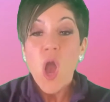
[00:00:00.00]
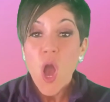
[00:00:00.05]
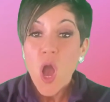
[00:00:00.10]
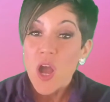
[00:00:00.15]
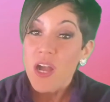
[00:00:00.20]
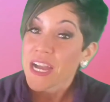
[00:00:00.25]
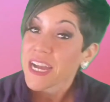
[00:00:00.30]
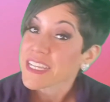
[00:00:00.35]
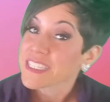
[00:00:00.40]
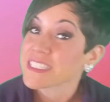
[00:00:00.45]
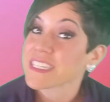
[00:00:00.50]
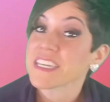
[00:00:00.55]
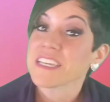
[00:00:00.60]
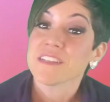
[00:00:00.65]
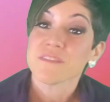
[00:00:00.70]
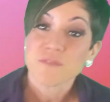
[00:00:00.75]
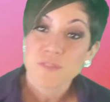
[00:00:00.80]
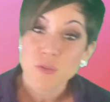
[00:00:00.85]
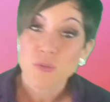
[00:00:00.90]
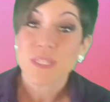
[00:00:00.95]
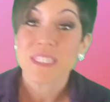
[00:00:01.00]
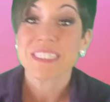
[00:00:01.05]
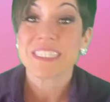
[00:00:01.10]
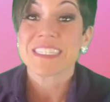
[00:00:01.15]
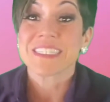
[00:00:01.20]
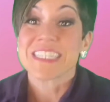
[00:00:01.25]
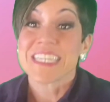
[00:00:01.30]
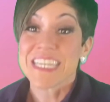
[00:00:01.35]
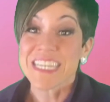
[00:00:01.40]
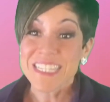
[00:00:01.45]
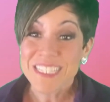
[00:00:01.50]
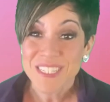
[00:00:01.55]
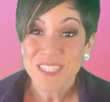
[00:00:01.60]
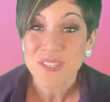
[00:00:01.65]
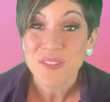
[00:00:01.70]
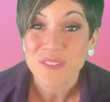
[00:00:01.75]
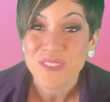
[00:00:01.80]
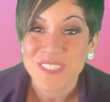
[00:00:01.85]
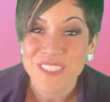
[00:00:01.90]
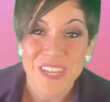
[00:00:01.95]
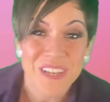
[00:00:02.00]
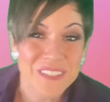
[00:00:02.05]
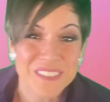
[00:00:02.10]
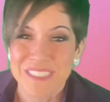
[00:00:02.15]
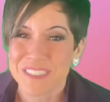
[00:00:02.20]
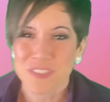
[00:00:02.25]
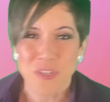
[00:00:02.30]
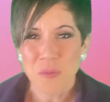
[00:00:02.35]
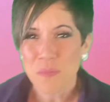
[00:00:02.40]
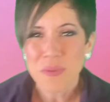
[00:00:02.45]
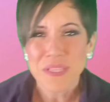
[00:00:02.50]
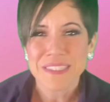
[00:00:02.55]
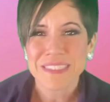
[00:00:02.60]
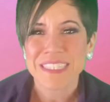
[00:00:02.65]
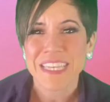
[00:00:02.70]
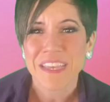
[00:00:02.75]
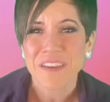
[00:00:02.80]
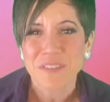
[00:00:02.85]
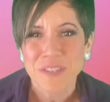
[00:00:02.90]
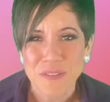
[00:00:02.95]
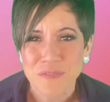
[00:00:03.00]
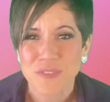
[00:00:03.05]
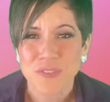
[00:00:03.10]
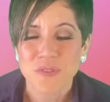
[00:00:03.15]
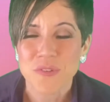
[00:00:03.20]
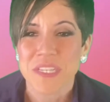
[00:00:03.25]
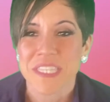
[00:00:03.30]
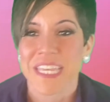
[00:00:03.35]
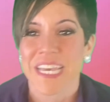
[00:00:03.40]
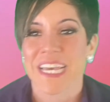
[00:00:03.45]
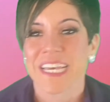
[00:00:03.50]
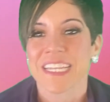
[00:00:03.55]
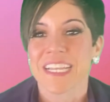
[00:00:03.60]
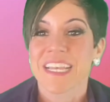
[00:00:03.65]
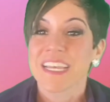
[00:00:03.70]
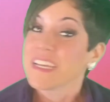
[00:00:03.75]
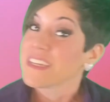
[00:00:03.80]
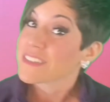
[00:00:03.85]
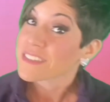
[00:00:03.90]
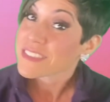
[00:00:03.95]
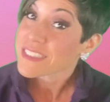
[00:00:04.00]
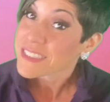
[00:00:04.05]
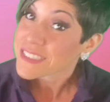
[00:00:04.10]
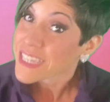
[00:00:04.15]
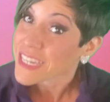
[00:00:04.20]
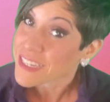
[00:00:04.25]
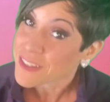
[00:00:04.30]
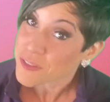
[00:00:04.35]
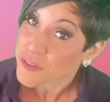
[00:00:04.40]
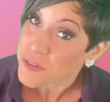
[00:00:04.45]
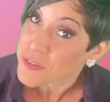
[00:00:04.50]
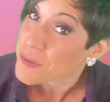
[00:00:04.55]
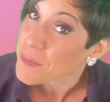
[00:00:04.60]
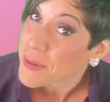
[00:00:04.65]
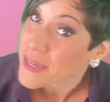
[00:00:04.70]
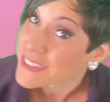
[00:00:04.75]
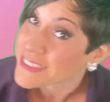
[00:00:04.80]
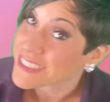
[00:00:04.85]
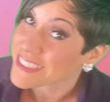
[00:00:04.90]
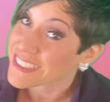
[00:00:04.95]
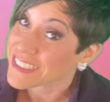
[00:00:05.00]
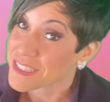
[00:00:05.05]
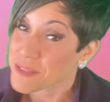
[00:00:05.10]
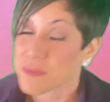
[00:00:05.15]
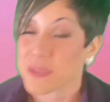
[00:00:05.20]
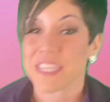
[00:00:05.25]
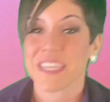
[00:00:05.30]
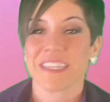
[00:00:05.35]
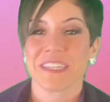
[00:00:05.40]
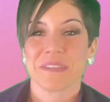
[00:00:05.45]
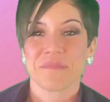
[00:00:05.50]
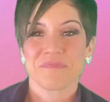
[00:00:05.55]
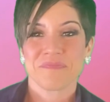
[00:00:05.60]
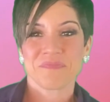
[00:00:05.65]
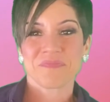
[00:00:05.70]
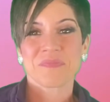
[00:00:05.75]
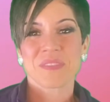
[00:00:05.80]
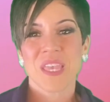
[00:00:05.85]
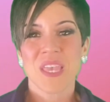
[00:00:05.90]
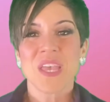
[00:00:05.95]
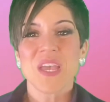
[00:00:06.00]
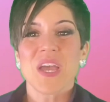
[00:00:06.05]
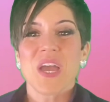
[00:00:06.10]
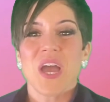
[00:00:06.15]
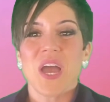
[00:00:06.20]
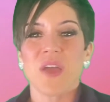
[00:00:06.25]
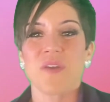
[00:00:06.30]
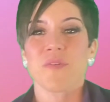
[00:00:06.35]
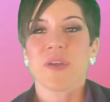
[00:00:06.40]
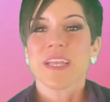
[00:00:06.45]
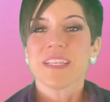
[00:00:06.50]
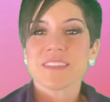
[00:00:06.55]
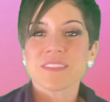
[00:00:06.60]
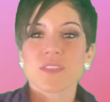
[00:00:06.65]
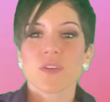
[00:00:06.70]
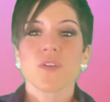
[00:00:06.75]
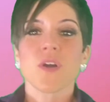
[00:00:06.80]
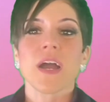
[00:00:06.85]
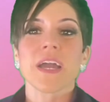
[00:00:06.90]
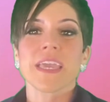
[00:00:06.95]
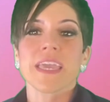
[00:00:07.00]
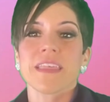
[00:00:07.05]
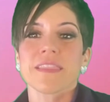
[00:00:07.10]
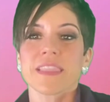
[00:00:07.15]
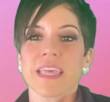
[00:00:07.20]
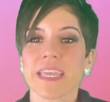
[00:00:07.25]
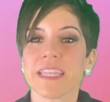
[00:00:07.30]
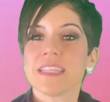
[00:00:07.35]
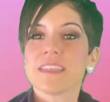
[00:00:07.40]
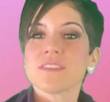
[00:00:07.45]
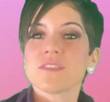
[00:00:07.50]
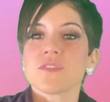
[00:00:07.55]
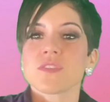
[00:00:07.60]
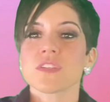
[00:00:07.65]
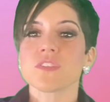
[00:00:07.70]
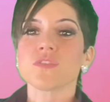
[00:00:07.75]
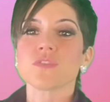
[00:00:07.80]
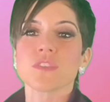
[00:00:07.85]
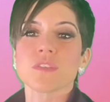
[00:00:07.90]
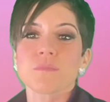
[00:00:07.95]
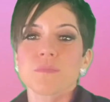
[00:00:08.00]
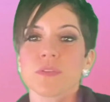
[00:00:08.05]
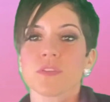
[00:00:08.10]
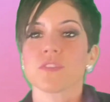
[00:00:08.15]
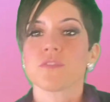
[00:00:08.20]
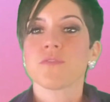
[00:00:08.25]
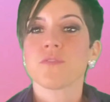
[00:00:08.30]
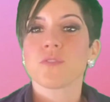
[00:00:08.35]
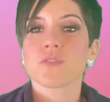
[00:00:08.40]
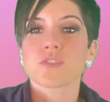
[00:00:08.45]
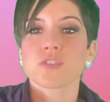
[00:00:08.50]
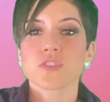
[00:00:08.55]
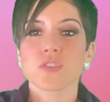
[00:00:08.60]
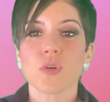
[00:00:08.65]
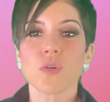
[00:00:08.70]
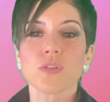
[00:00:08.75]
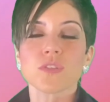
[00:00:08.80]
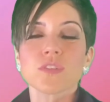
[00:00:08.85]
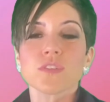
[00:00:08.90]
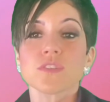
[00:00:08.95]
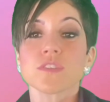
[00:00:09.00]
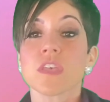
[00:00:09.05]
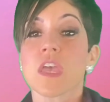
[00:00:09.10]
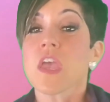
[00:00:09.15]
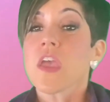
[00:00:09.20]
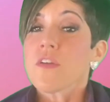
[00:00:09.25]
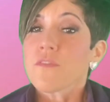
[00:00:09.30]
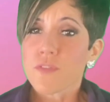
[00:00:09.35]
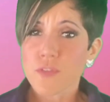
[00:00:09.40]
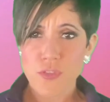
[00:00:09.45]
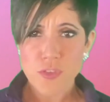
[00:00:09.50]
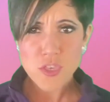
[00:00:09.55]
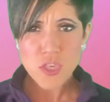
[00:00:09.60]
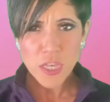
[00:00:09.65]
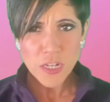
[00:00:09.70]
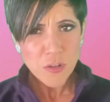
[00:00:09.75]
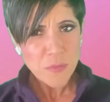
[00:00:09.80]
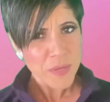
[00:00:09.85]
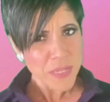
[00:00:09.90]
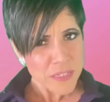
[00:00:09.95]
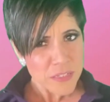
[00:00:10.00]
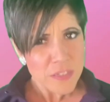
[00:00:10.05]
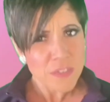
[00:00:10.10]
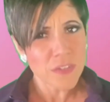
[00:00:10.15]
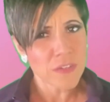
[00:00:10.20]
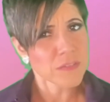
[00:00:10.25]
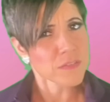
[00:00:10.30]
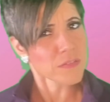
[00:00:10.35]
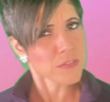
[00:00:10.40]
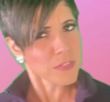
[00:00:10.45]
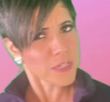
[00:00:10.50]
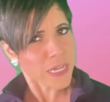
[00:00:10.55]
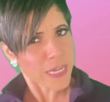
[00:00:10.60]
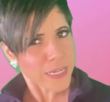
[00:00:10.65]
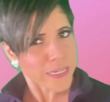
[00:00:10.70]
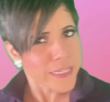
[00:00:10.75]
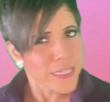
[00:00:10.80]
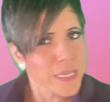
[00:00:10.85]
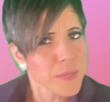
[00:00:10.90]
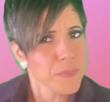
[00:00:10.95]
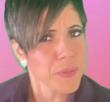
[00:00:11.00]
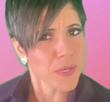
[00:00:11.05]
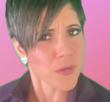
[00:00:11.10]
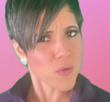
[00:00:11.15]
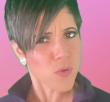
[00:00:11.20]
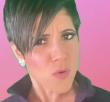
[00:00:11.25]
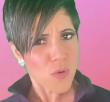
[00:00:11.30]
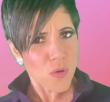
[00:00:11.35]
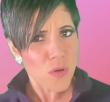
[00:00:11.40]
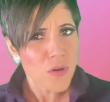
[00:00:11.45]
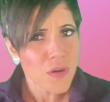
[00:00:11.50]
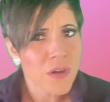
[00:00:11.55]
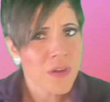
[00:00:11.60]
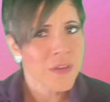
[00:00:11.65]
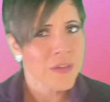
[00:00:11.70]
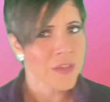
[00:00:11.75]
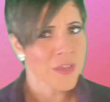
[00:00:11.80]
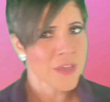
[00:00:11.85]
all kinds of influences into your salsa. Don't be scared of doing that. Just gotta learn the basics in the beginning. All right, so again, ladies, you can do the beautiful shoulders. For the gentlemen, you know, you can kind of keep it cool,